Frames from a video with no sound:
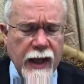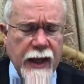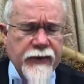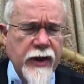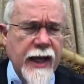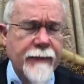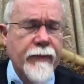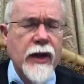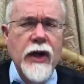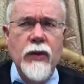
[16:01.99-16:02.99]
After that,
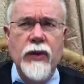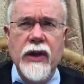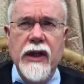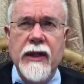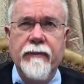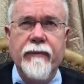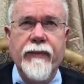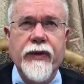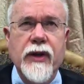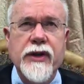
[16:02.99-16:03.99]
we'll
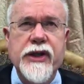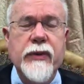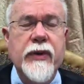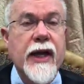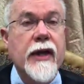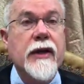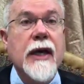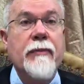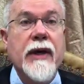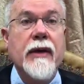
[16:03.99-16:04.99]
deal with that
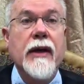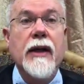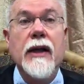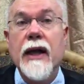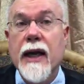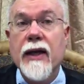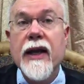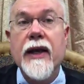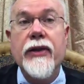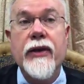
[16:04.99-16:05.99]
topic at
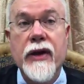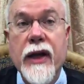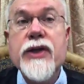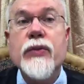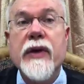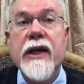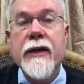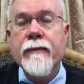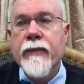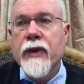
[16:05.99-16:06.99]
length next
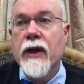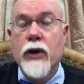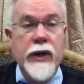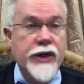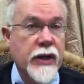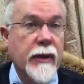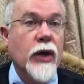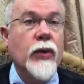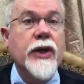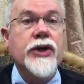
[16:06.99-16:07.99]
week, question by
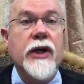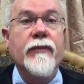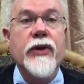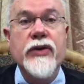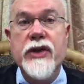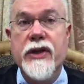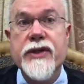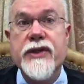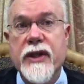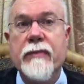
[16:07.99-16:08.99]
question, using
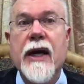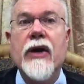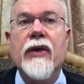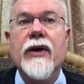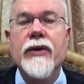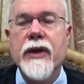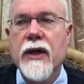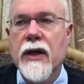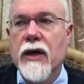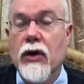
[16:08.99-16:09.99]
this as the background,
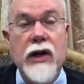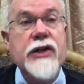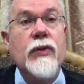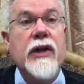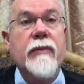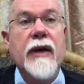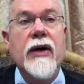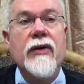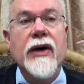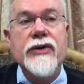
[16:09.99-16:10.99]
or at least one of the
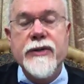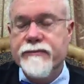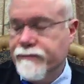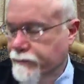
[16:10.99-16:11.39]
backgrounds.